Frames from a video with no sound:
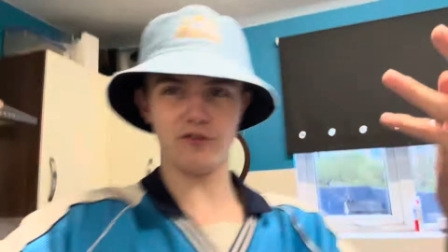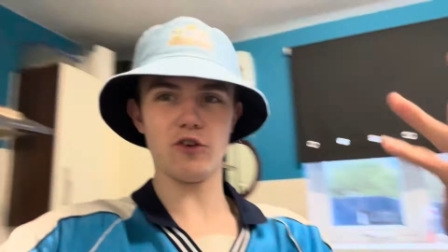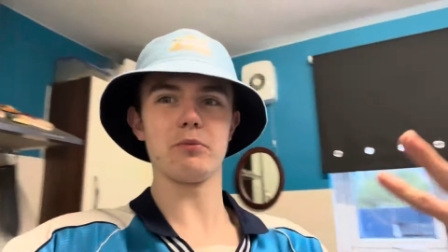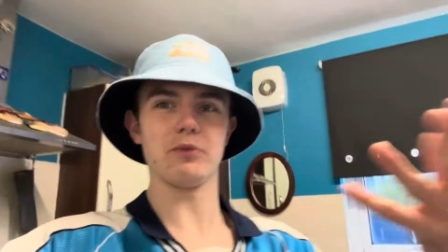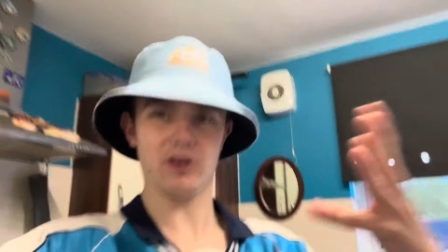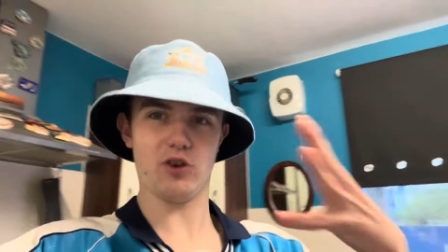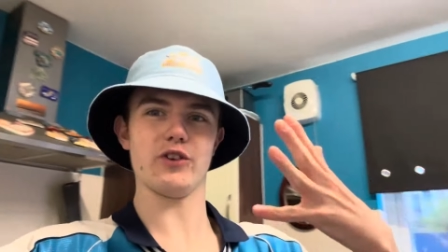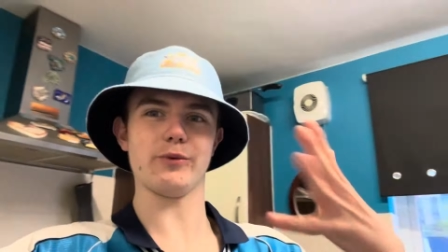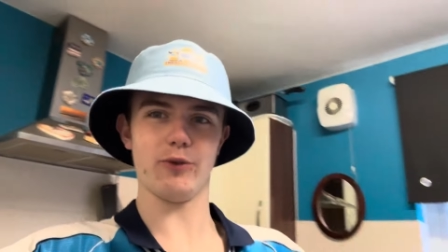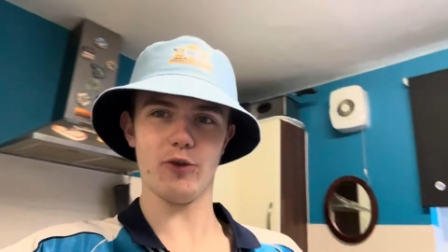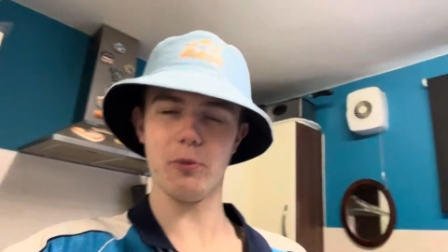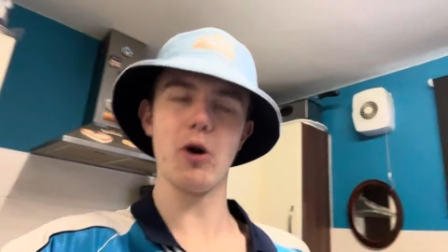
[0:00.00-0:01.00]
from the
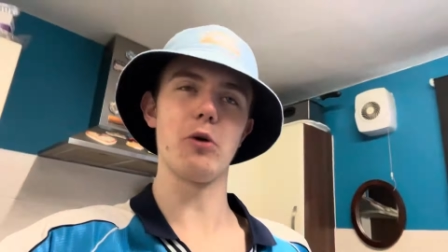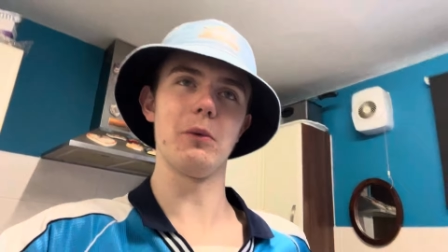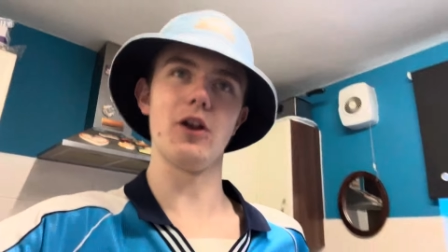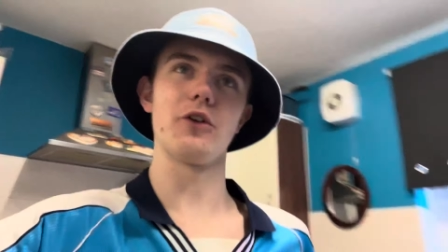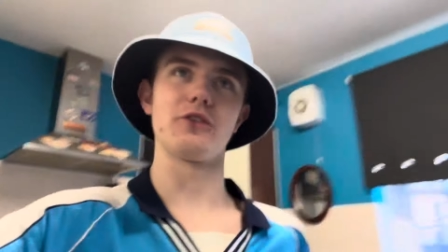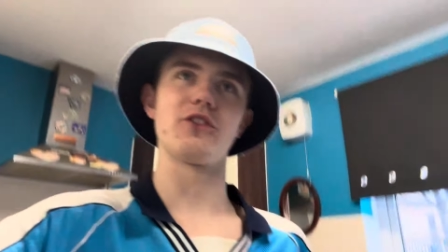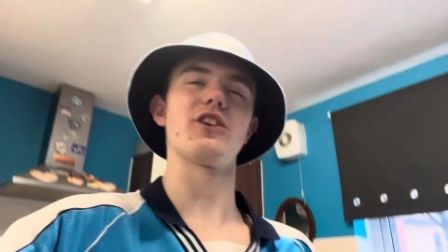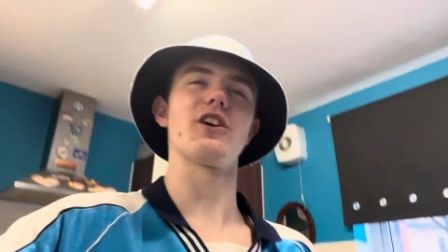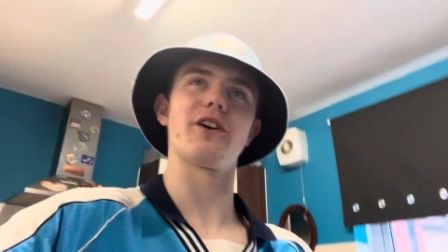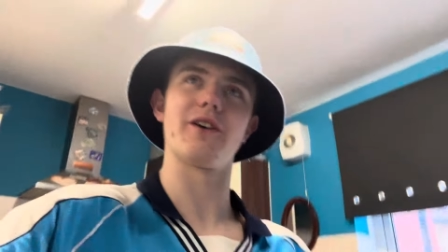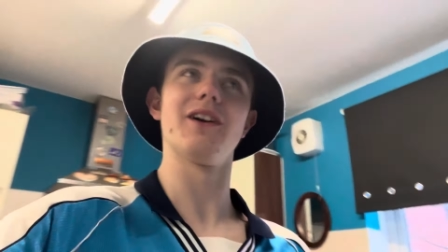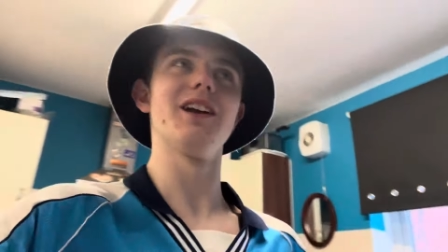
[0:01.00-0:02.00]
Christmas film Home Alone.
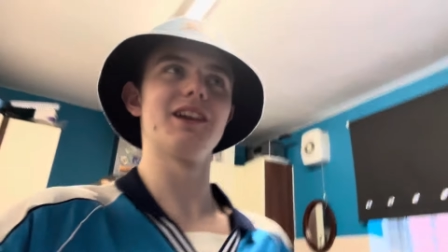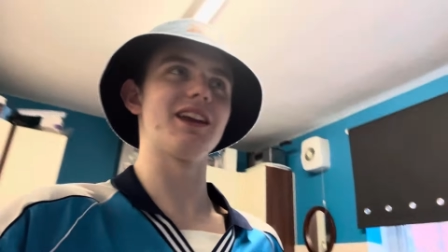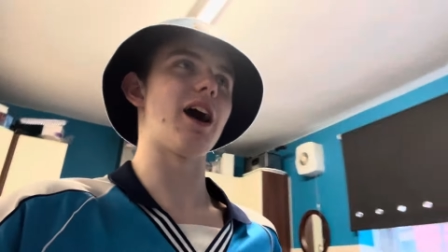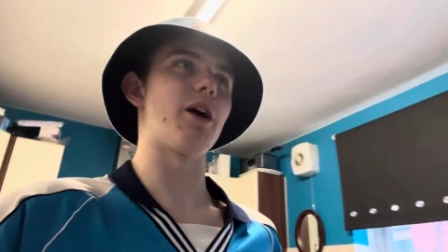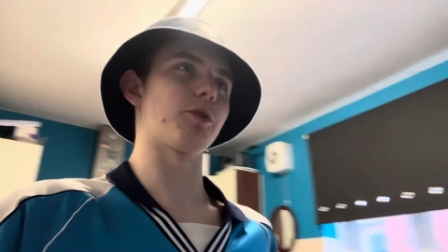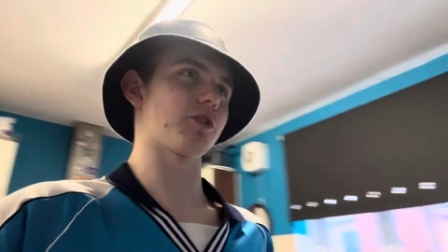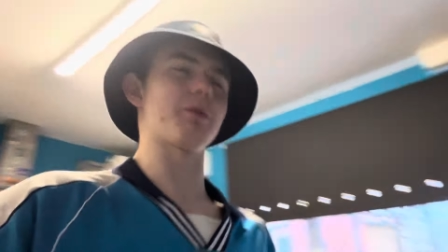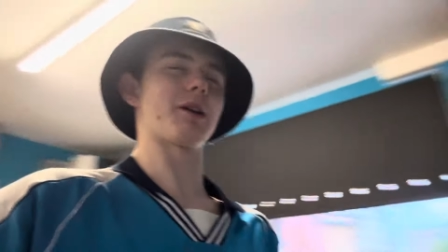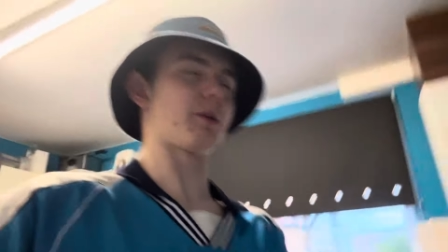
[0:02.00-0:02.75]
So yeah, I wasn't I